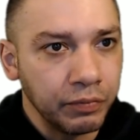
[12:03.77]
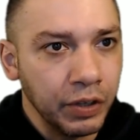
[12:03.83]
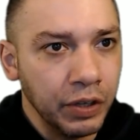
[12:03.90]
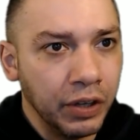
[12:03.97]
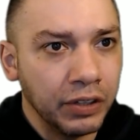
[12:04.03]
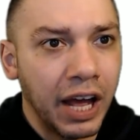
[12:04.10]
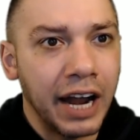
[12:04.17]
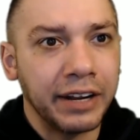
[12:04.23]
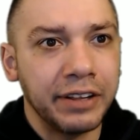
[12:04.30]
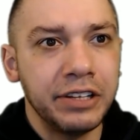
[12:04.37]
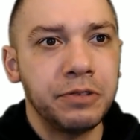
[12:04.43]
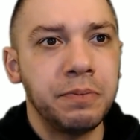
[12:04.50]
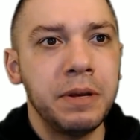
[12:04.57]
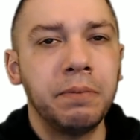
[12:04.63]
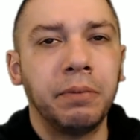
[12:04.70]
a lot of
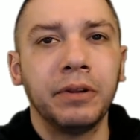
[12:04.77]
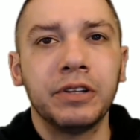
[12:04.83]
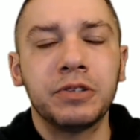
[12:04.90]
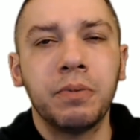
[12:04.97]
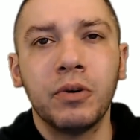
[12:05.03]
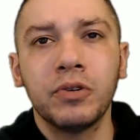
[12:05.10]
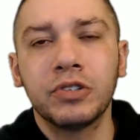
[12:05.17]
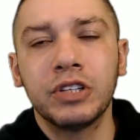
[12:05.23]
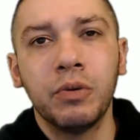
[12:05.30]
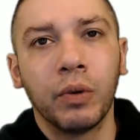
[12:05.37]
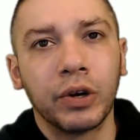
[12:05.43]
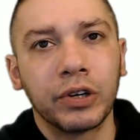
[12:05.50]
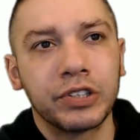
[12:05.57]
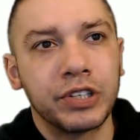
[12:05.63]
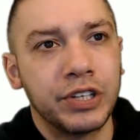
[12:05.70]
these people that supposedly
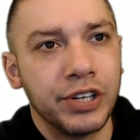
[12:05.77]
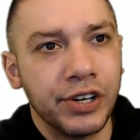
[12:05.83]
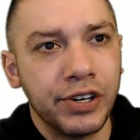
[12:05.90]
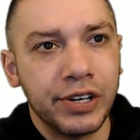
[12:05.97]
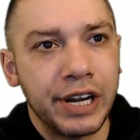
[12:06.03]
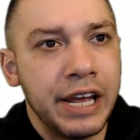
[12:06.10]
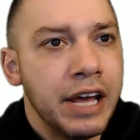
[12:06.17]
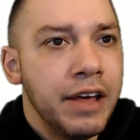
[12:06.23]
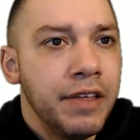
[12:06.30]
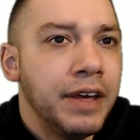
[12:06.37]
work security,